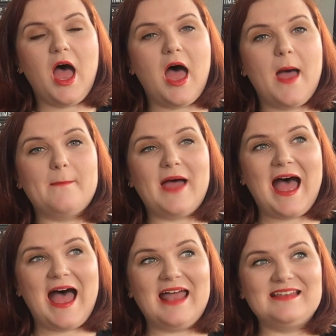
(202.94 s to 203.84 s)
um,
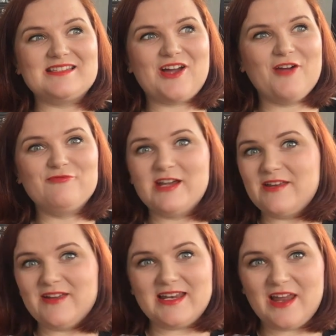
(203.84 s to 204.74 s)
and I
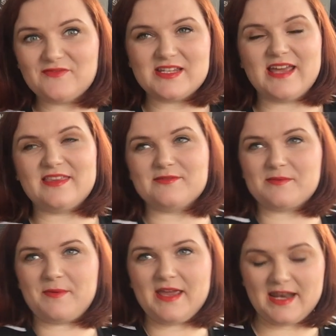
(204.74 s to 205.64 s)
really really loved it there was
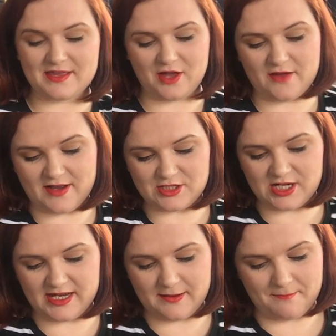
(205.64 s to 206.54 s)
a bit in it that I've
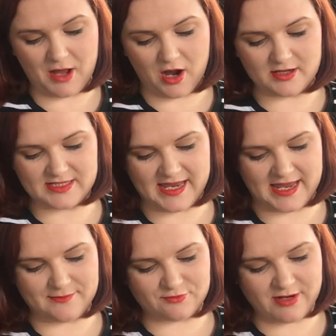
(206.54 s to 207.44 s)
actually marked
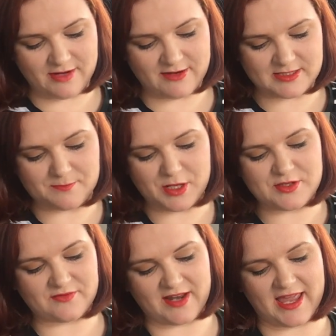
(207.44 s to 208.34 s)
here it was really written
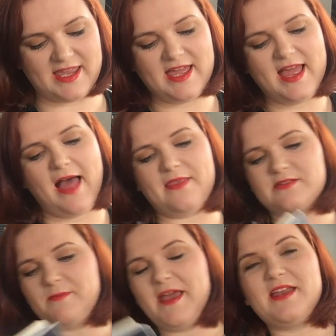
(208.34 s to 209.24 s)
beautifully and there
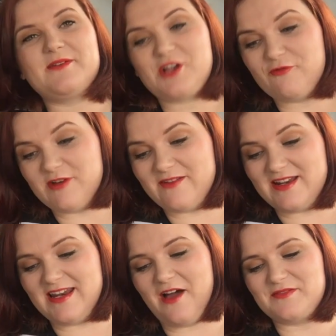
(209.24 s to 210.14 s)
was a bit in it which I really
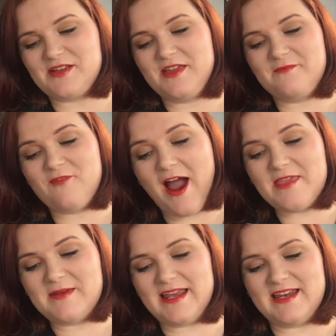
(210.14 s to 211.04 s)
really loved so at the, right
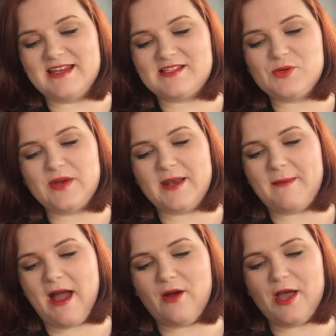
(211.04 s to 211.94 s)
at the beginning it's talking
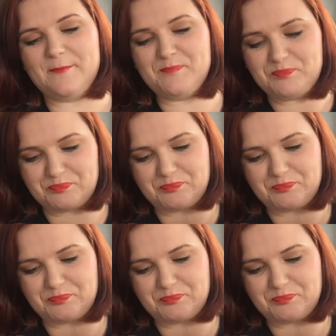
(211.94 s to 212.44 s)
about um,